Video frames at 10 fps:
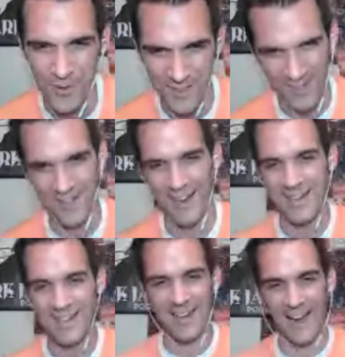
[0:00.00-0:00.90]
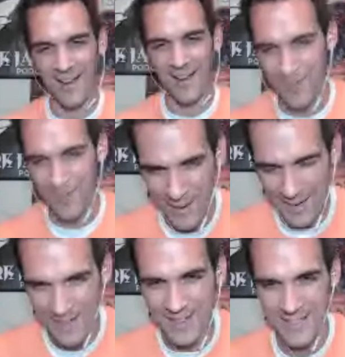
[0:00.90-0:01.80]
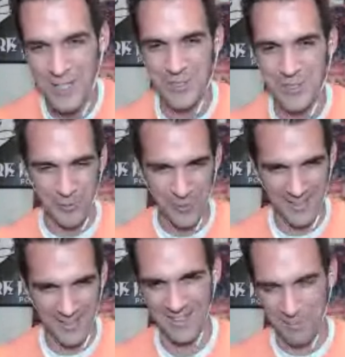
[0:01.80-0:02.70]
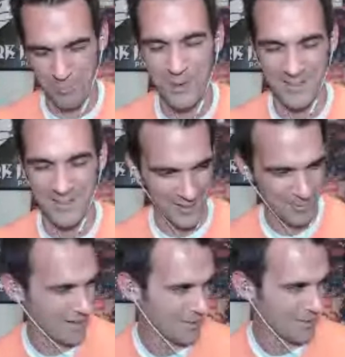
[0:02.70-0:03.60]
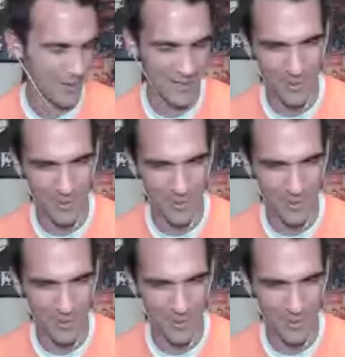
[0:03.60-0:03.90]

Yeah, I need to. I'm making a T-shirt with that thing printed on it, by the way.